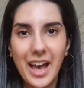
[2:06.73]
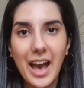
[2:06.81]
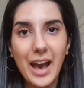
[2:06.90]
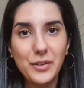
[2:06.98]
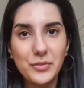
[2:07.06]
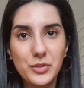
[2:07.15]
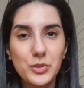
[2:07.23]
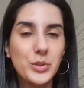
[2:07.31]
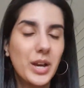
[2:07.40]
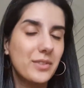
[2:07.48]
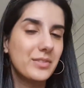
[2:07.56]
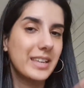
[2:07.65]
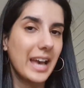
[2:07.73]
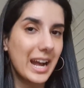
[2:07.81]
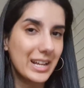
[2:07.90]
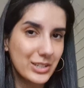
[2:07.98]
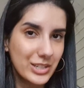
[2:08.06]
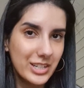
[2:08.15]
after you have
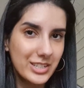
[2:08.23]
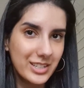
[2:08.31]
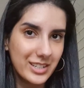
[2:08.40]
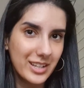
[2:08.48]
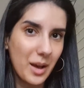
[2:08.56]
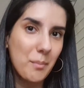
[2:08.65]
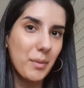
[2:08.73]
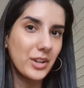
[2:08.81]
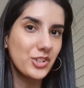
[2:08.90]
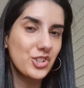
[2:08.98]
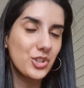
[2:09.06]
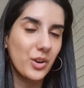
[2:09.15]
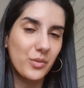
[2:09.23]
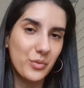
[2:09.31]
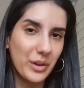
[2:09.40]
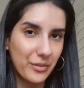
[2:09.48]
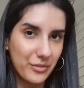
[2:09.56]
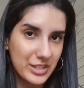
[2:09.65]
gathered a bunch of
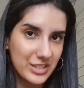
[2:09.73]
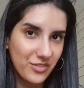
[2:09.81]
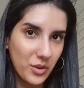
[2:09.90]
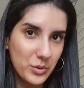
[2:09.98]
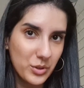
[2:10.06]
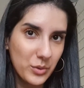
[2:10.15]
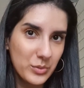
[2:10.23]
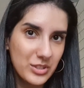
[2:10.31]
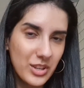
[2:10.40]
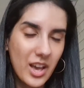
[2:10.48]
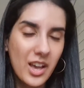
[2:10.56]
reference photos,